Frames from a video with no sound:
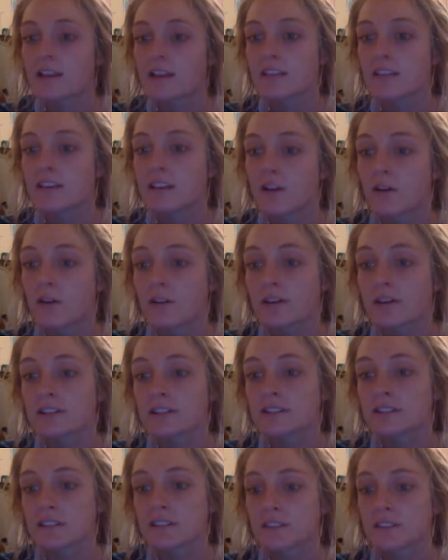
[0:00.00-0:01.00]
The only
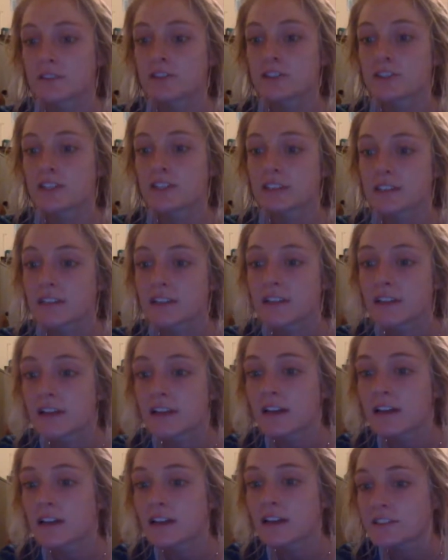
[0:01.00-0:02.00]
solution
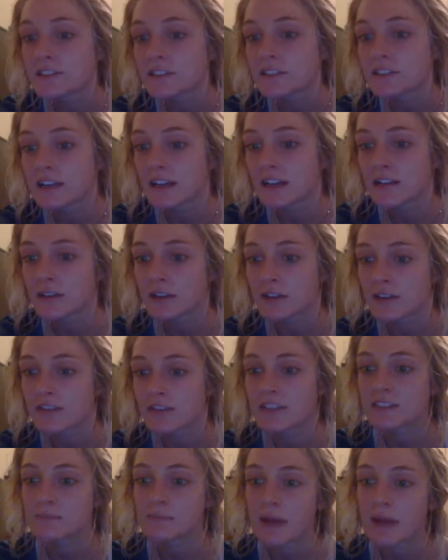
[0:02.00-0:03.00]
to getting rid of
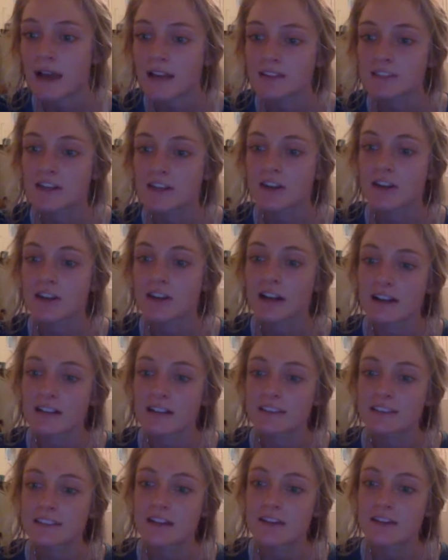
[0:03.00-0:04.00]
these pests are
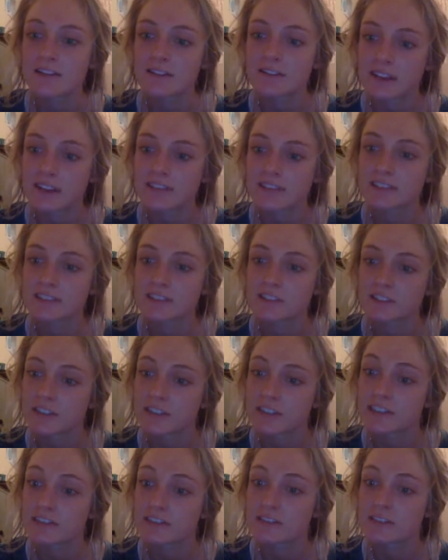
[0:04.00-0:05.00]
cutting down infected
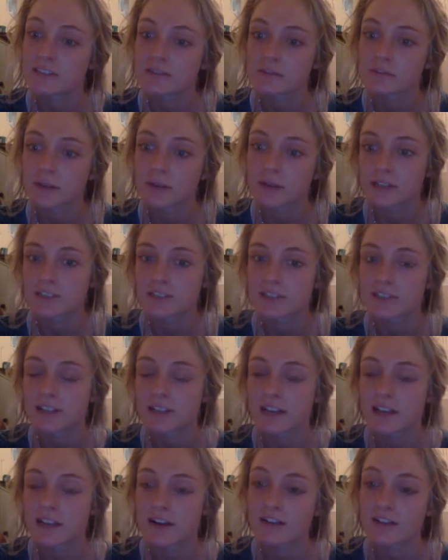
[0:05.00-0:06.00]
trees, which
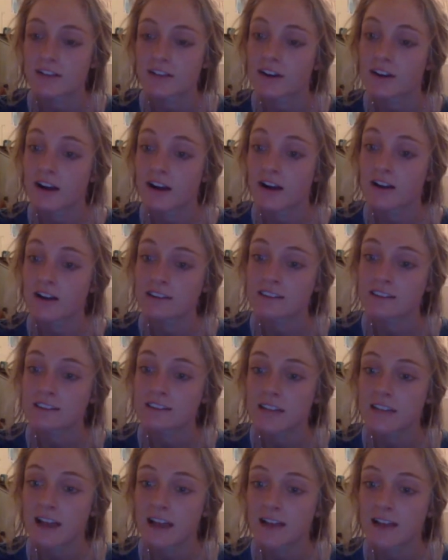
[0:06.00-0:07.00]
again are very hard to
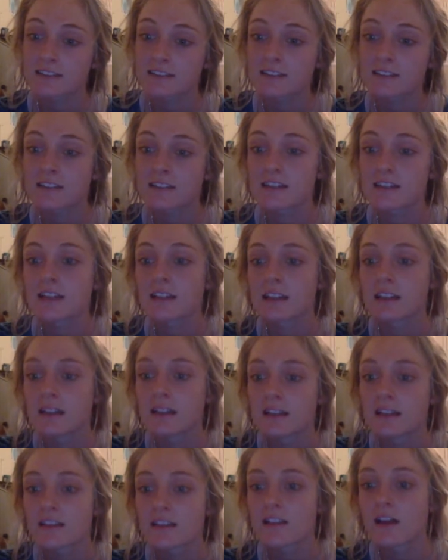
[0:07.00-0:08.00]
detect.
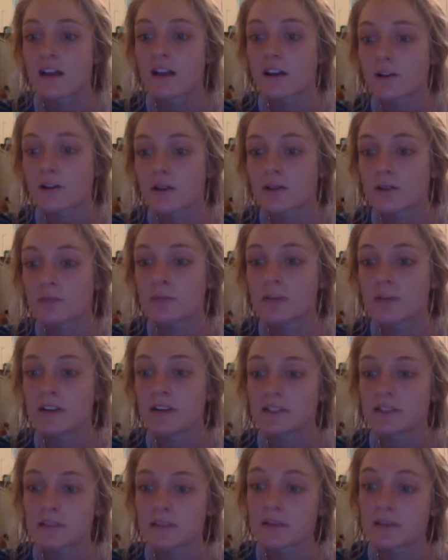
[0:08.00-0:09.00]
The longhorn
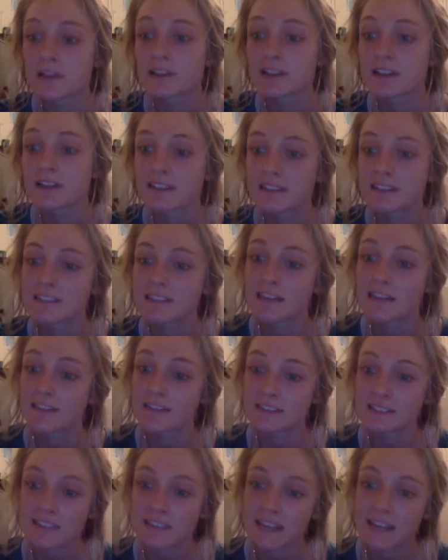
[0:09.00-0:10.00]
beetle's ability to
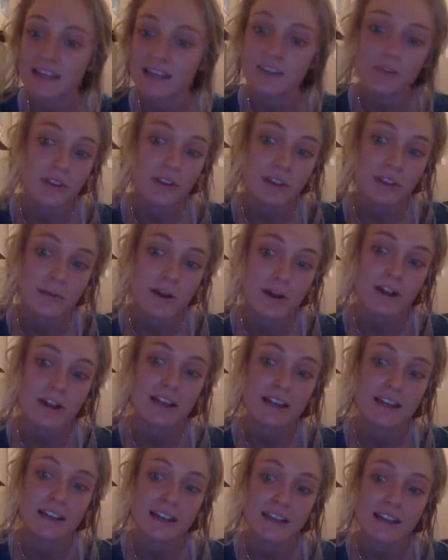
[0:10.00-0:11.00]
devastate North
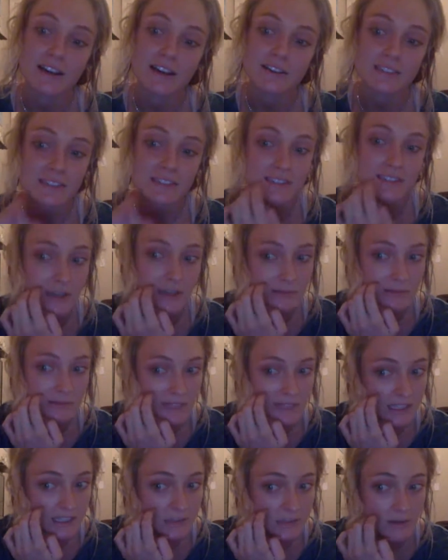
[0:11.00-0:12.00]
American ecosystems
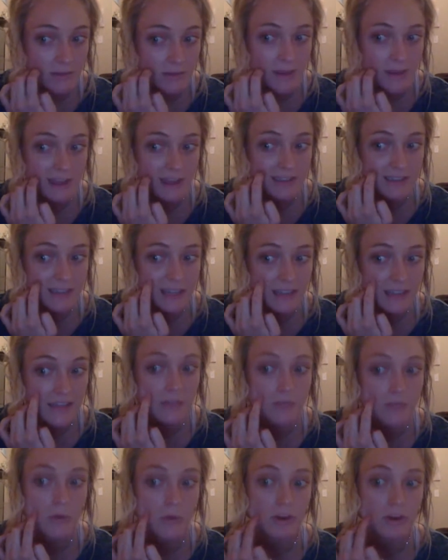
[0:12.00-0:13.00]
is what makes it the
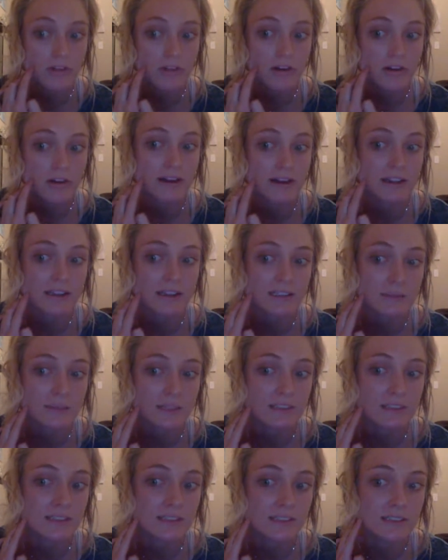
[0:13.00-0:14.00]
more threatening
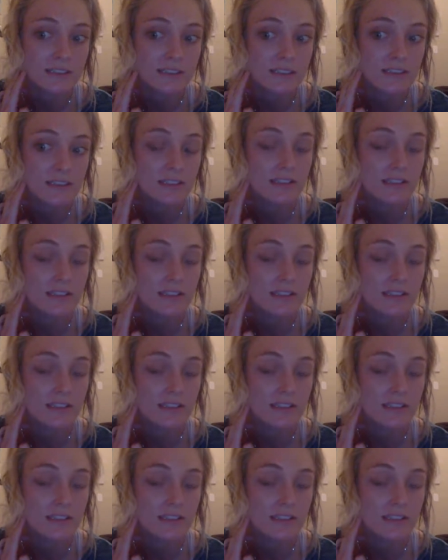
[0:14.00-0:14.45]
species.